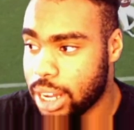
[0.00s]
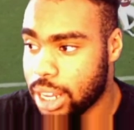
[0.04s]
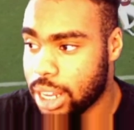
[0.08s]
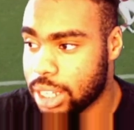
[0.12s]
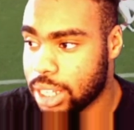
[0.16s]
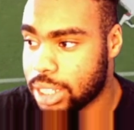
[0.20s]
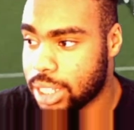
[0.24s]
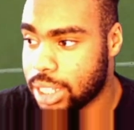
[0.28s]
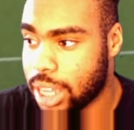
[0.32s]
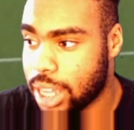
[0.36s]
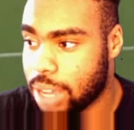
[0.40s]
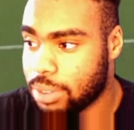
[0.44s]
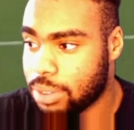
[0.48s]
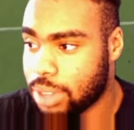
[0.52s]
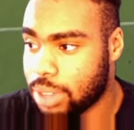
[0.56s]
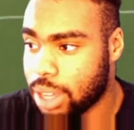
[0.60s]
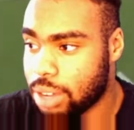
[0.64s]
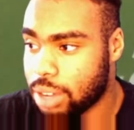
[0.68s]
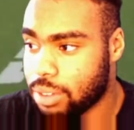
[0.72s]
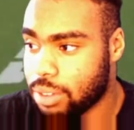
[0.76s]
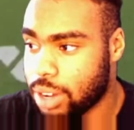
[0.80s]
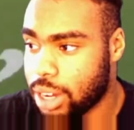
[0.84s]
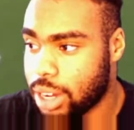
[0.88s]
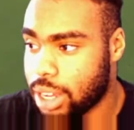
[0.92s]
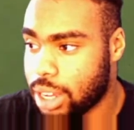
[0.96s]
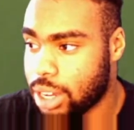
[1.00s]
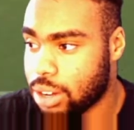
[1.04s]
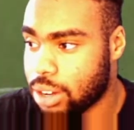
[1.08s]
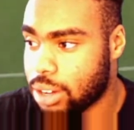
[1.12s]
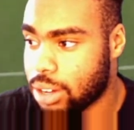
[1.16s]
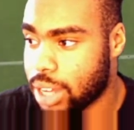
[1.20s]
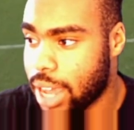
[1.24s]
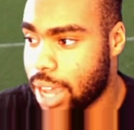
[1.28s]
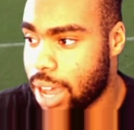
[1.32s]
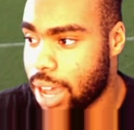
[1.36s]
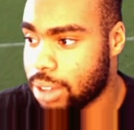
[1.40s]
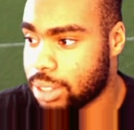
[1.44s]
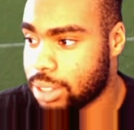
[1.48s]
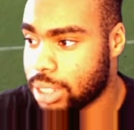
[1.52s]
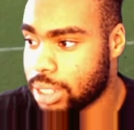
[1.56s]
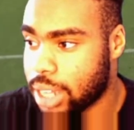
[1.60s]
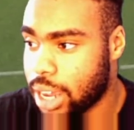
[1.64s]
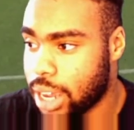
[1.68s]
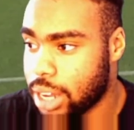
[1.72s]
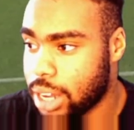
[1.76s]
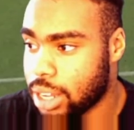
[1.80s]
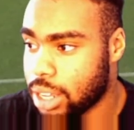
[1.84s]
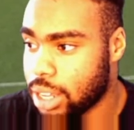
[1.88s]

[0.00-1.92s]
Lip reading: Same thing right here on the outside.